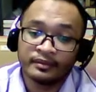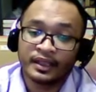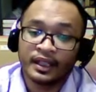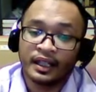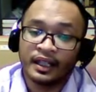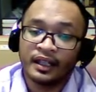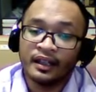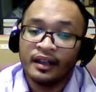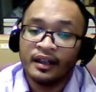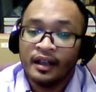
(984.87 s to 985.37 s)

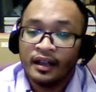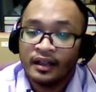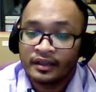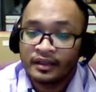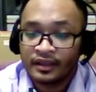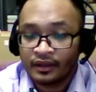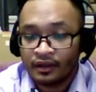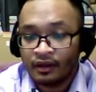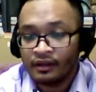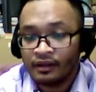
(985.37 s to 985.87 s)
Okay, so
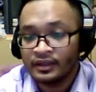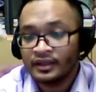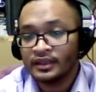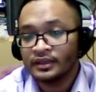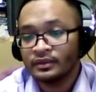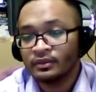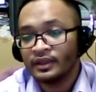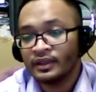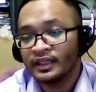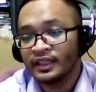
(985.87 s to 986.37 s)
the oldest
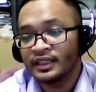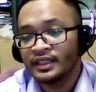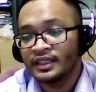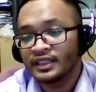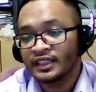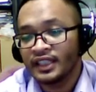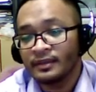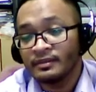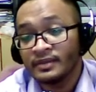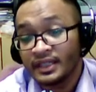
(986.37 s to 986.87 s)
one is
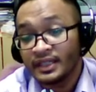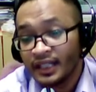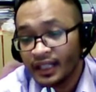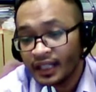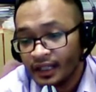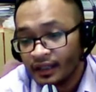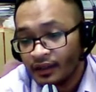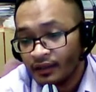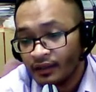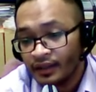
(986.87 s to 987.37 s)
SIM,
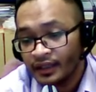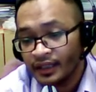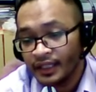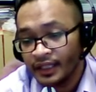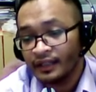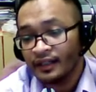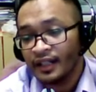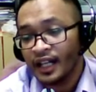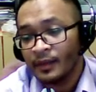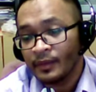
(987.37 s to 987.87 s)
single on
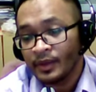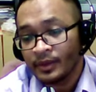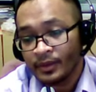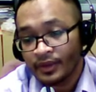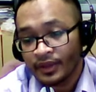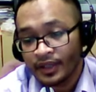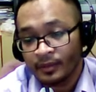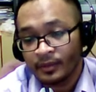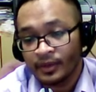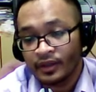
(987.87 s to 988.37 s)
inline
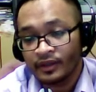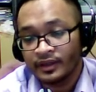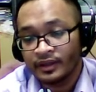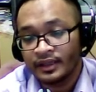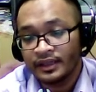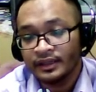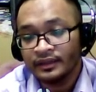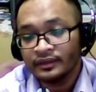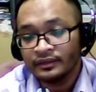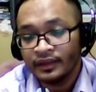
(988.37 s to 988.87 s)
memory
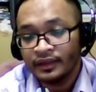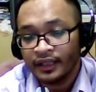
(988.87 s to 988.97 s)
model.